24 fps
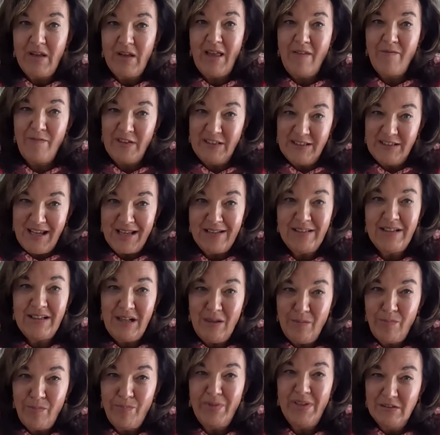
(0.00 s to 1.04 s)

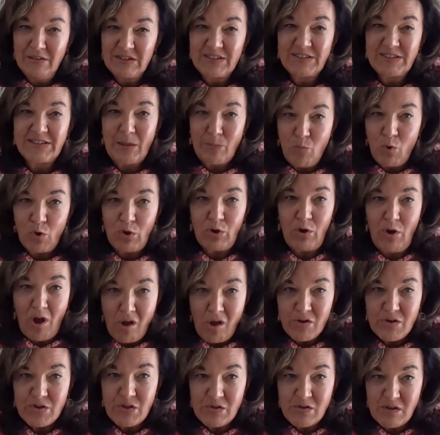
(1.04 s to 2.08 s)
evidently been somewhat
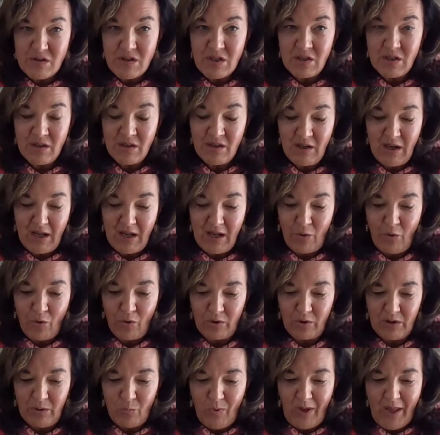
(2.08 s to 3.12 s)
lost along
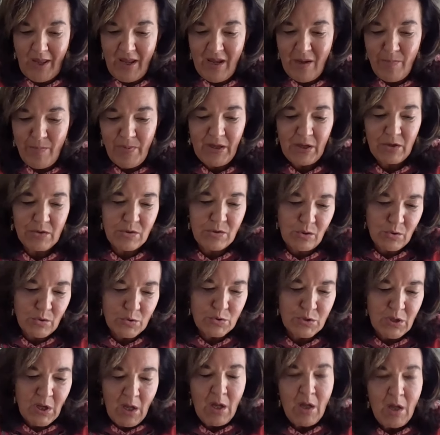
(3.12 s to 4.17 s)
the way because, of
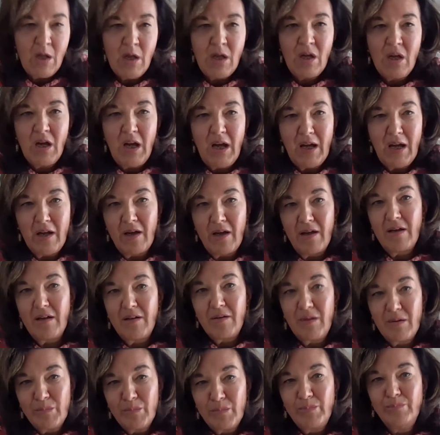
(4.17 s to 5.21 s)
course, uh,
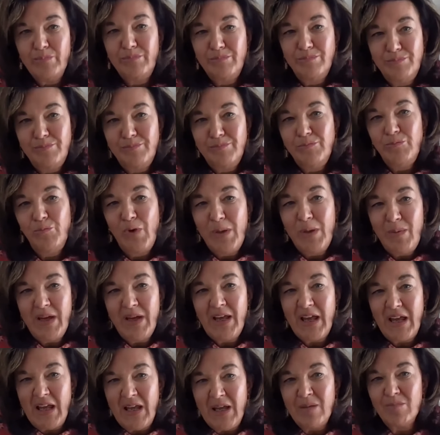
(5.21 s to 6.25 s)
we
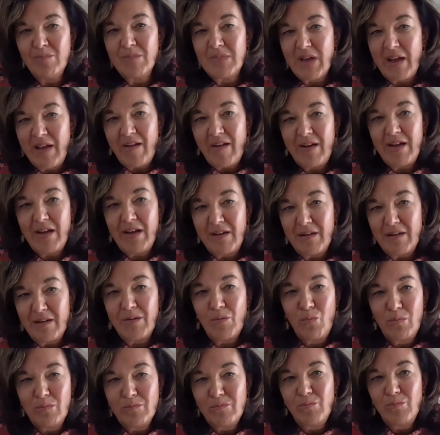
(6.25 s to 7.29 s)
became uh,
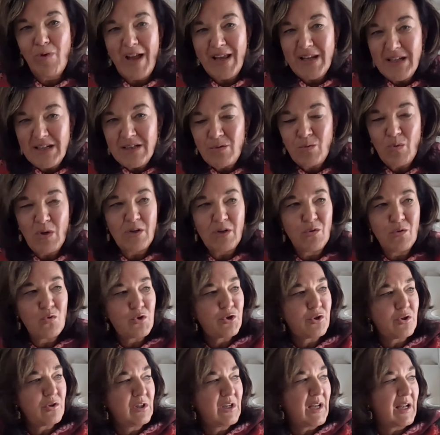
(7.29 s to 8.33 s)
wedded to a
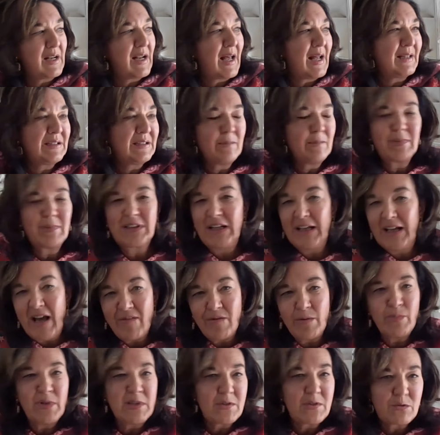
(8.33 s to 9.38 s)
notion that ultimately
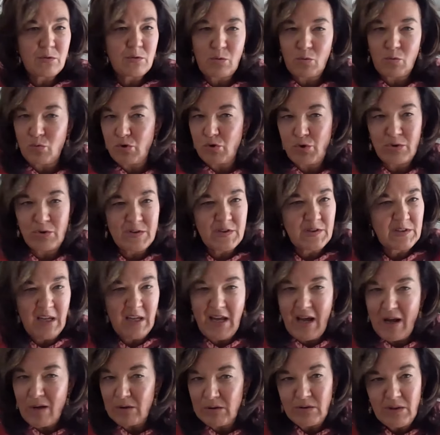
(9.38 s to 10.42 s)
governments should stay
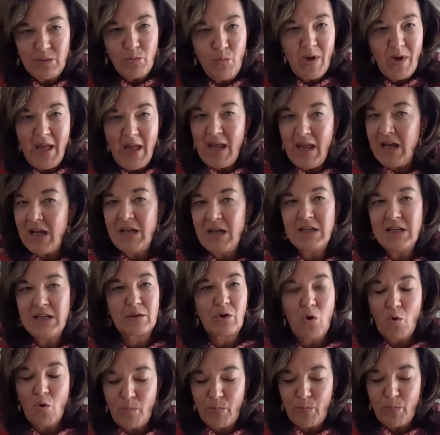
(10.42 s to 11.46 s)
out of the way, that
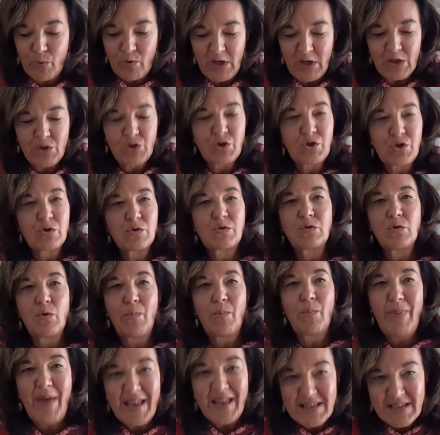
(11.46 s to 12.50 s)
corporations know
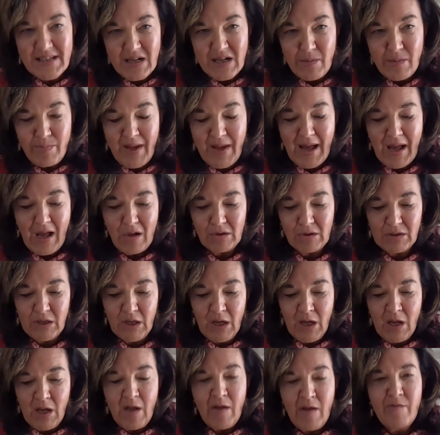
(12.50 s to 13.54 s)
better about
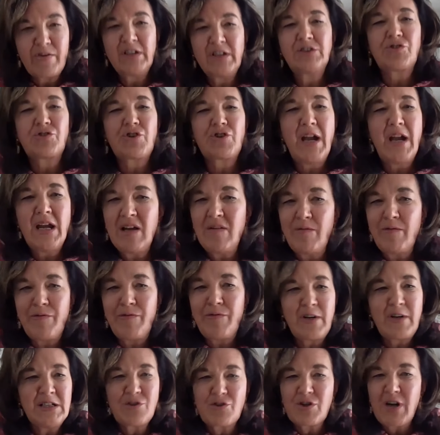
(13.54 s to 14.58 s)
free trade, and
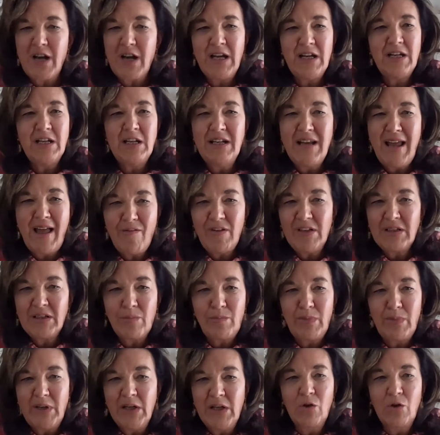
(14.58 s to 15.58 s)
free trade inevitably